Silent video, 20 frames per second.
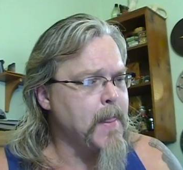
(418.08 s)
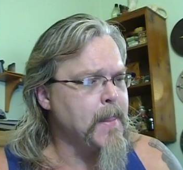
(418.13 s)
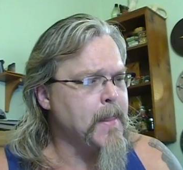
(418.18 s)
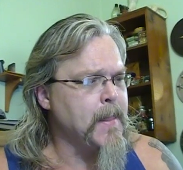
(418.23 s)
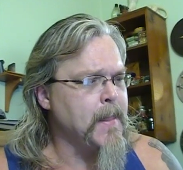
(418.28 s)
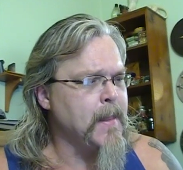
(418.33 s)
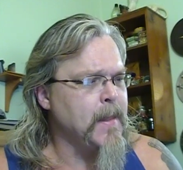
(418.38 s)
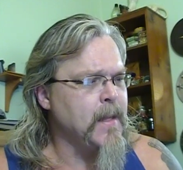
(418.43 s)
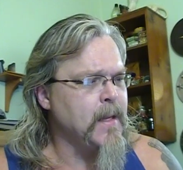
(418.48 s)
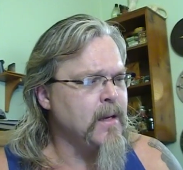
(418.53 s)

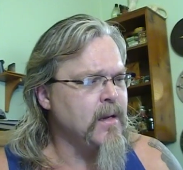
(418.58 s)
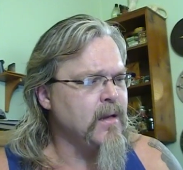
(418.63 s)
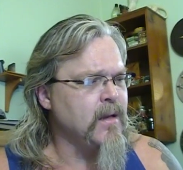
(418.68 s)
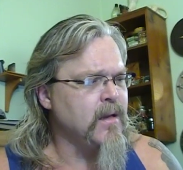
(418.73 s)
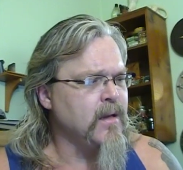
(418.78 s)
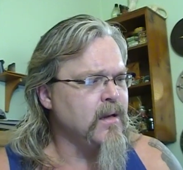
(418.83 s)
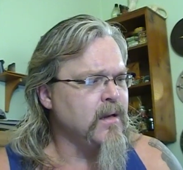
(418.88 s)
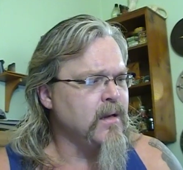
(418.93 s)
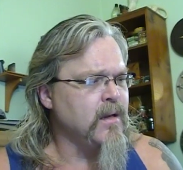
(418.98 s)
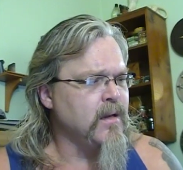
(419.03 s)

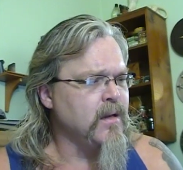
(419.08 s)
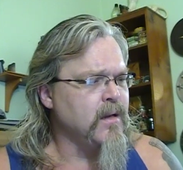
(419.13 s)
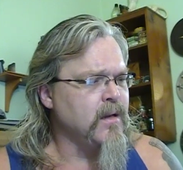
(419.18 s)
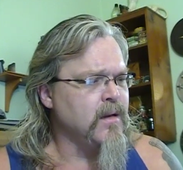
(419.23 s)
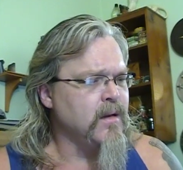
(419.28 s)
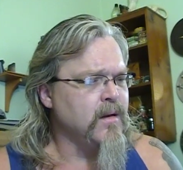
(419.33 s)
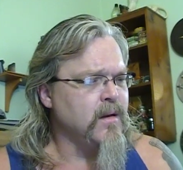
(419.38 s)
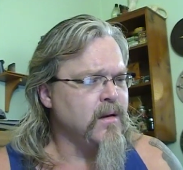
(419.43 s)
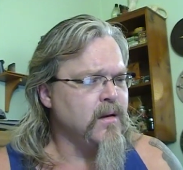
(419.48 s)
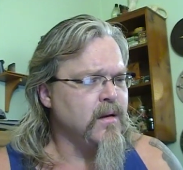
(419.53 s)

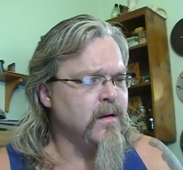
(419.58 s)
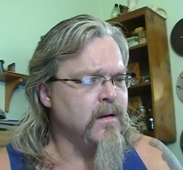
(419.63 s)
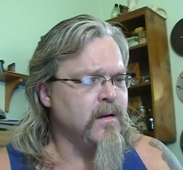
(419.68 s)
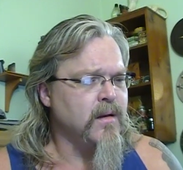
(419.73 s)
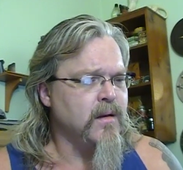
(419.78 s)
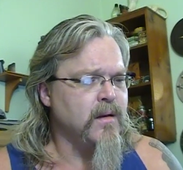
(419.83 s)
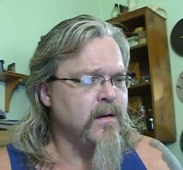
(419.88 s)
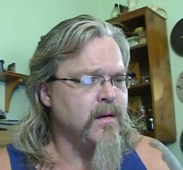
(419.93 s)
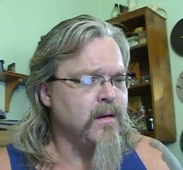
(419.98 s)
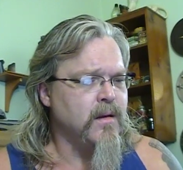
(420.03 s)

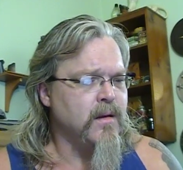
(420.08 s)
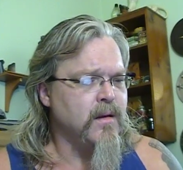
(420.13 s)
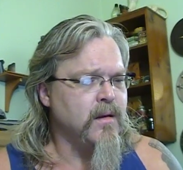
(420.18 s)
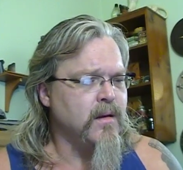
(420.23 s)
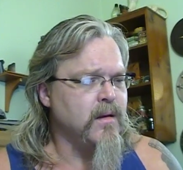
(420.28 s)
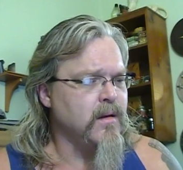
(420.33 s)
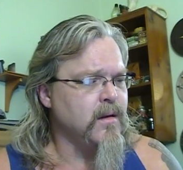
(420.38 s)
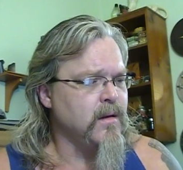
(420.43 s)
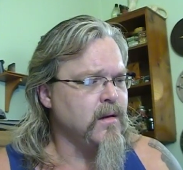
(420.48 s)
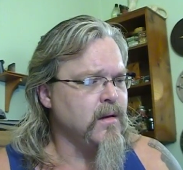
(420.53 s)

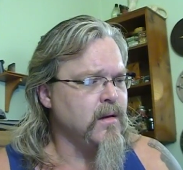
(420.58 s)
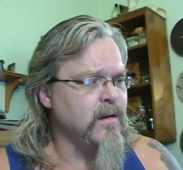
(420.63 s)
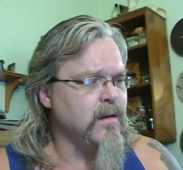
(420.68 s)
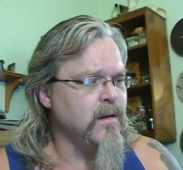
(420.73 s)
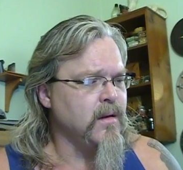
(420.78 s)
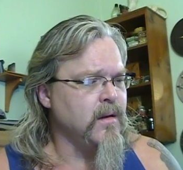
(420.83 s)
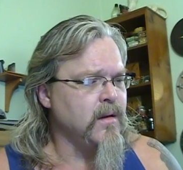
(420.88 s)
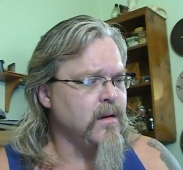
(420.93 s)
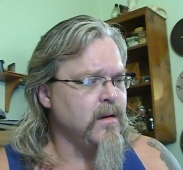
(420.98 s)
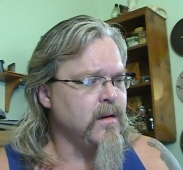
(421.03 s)

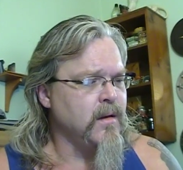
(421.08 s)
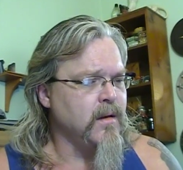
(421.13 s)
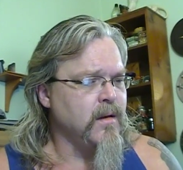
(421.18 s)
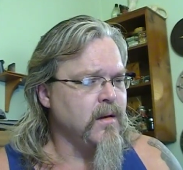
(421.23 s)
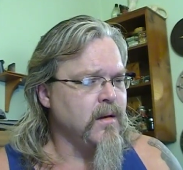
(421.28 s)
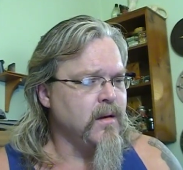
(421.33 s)
Nothing is said.